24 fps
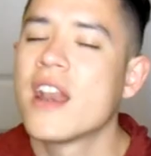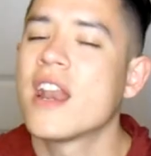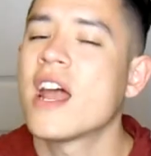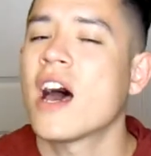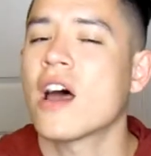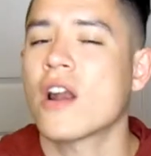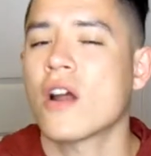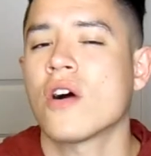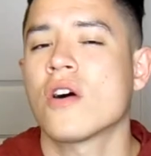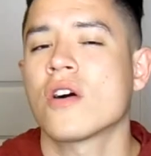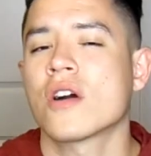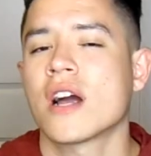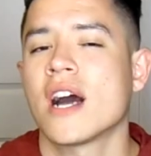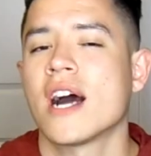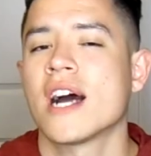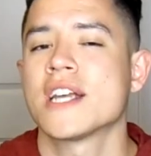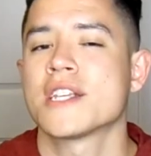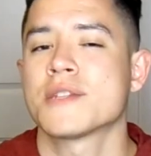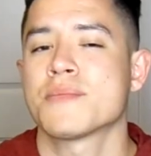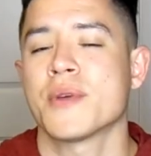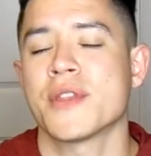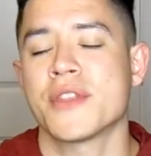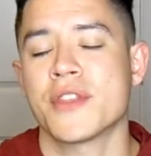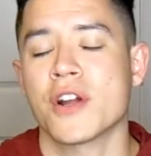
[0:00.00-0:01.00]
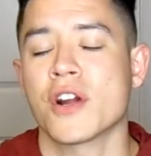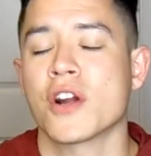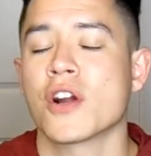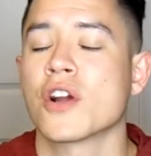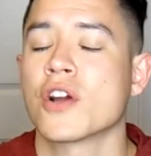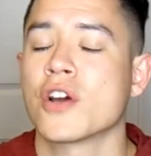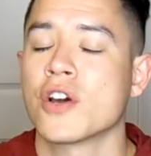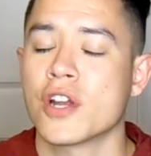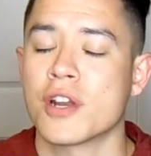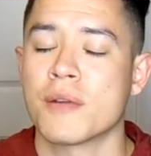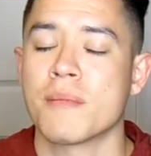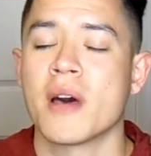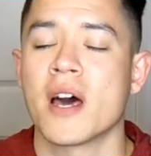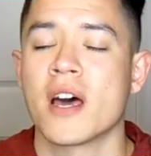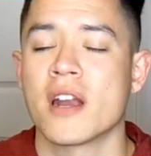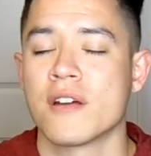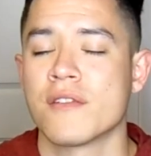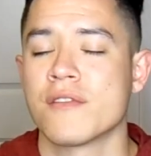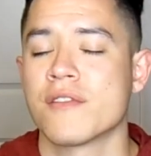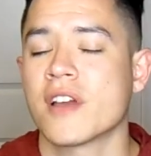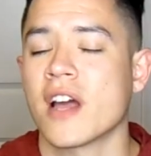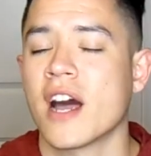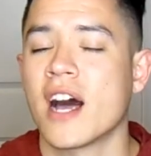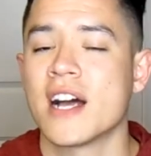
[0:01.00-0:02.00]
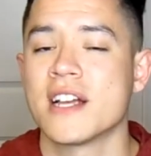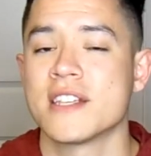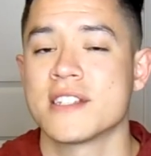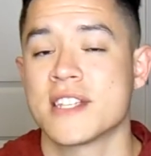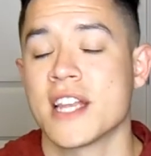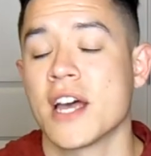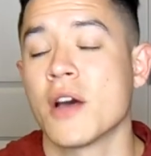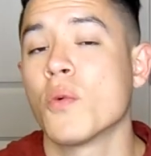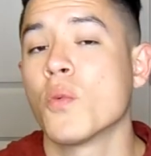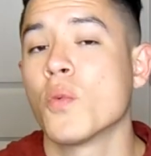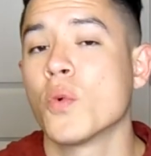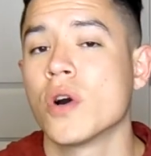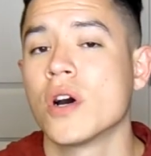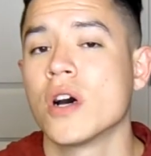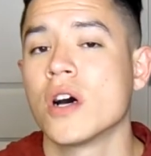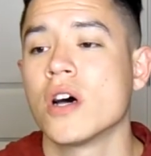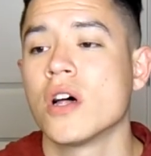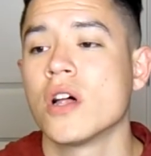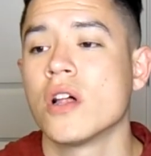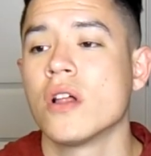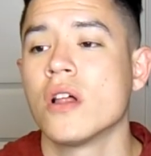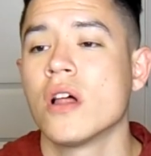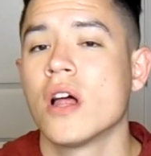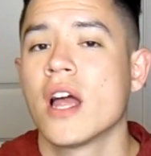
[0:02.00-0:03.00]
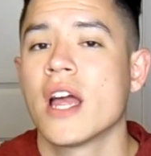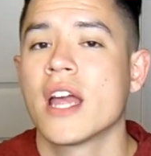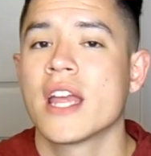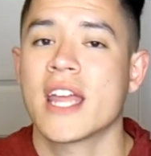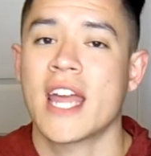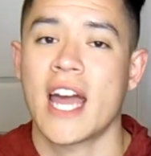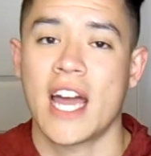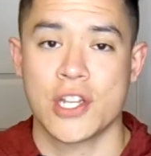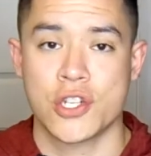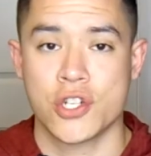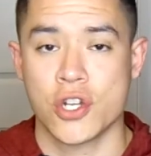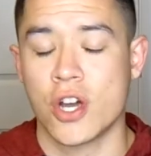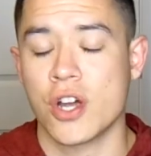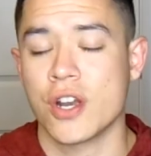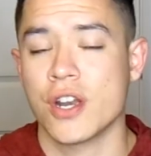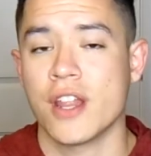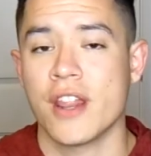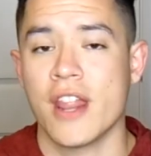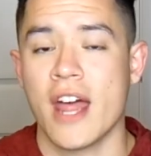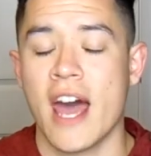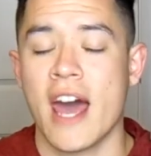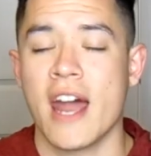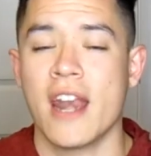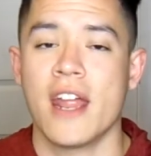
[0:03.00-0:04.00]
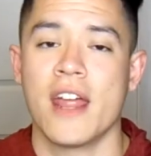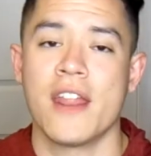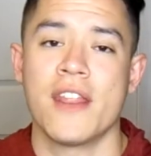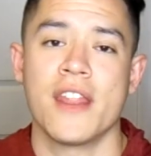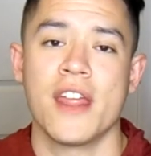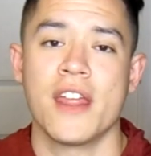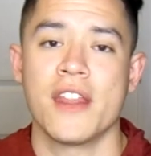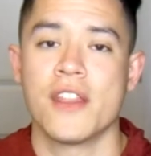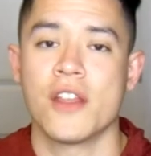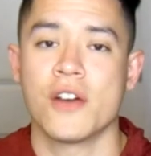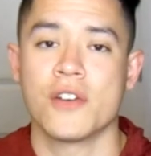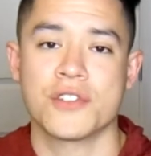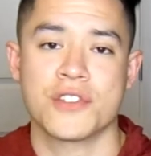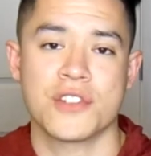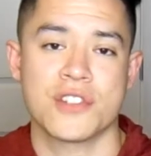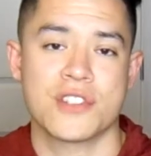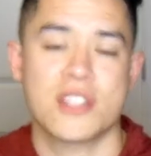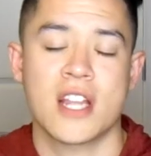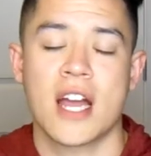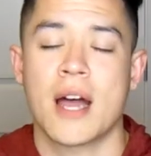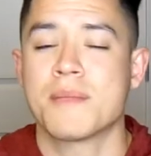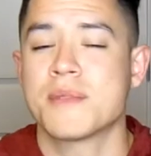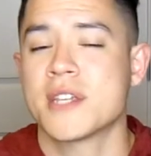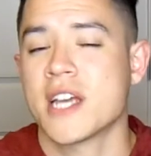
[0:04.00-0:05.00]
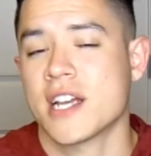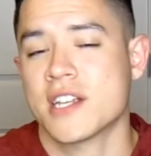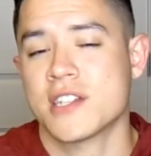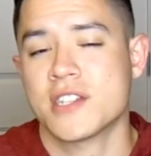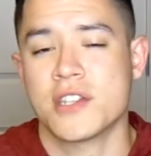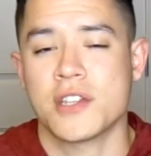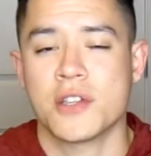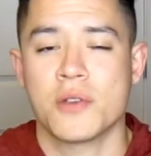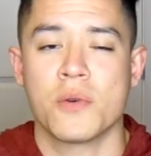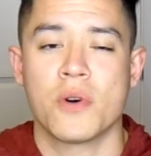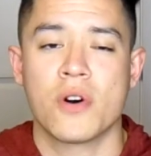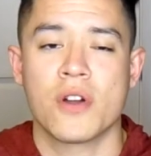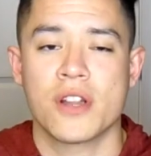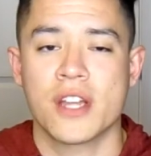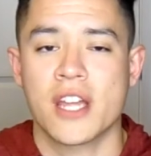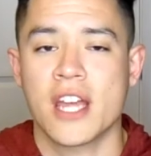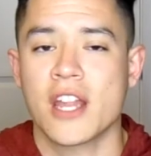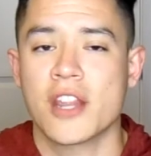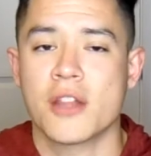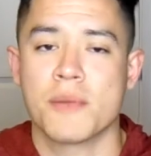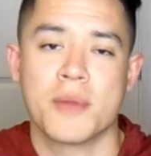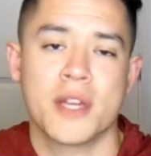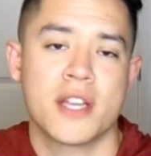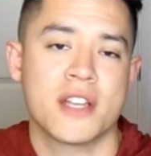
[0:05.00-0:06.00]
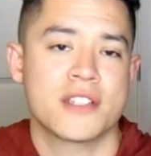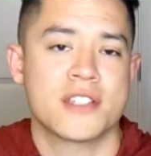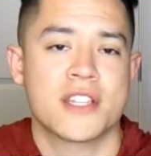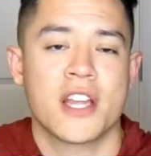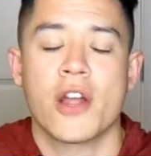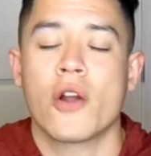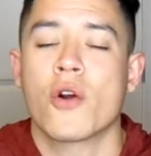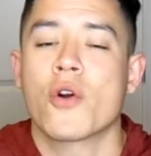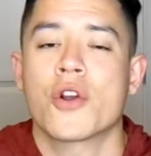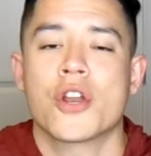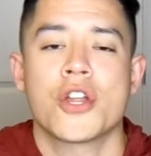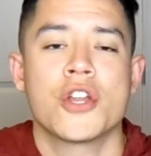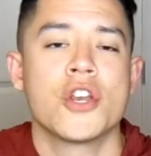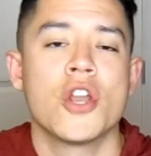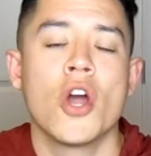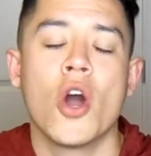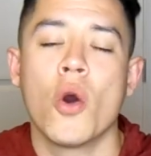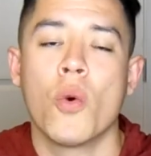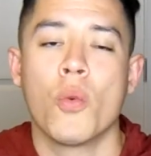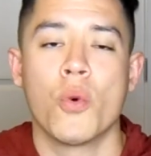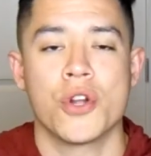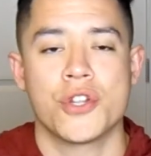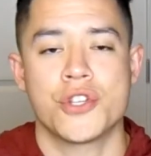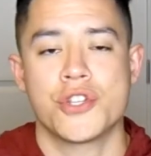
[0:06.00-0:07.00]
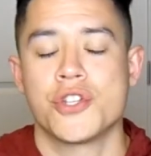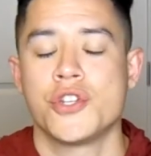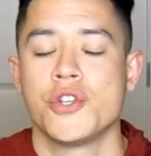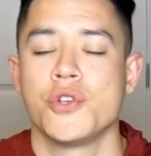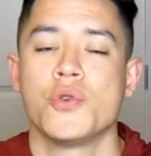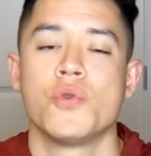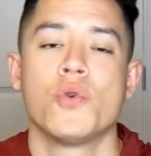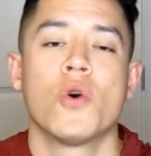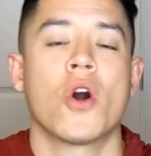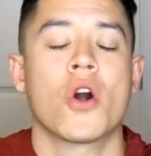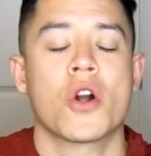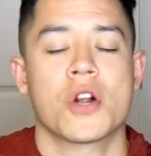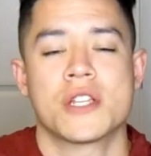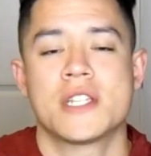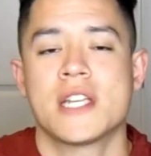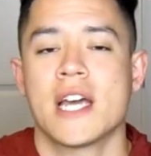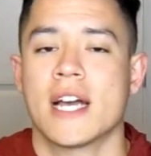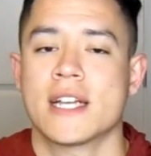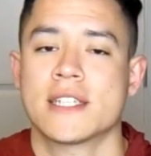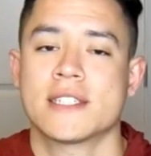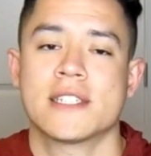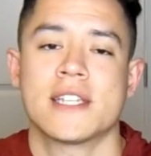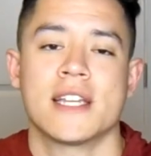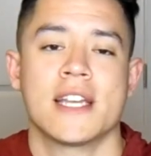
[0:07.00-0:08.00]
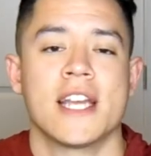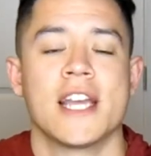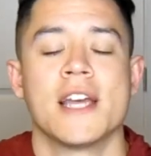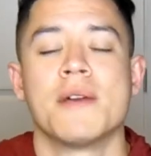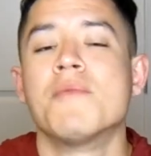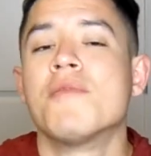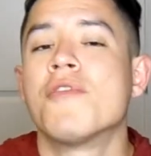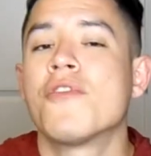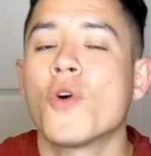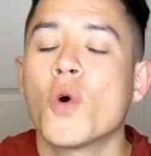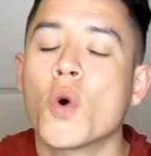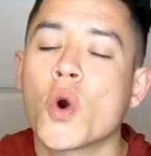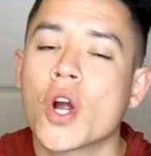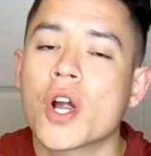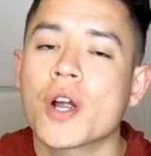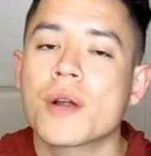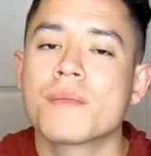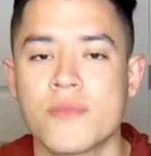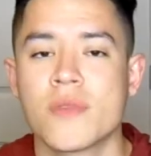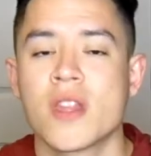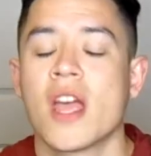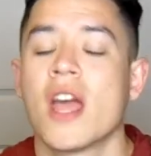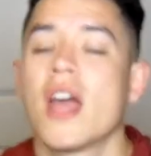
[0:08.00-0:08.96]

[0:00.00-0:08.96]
Not all guys, but there are a good amount of guys that will catch on to that, and then they'll just stop texting you altogether because they already know what you are texting him for.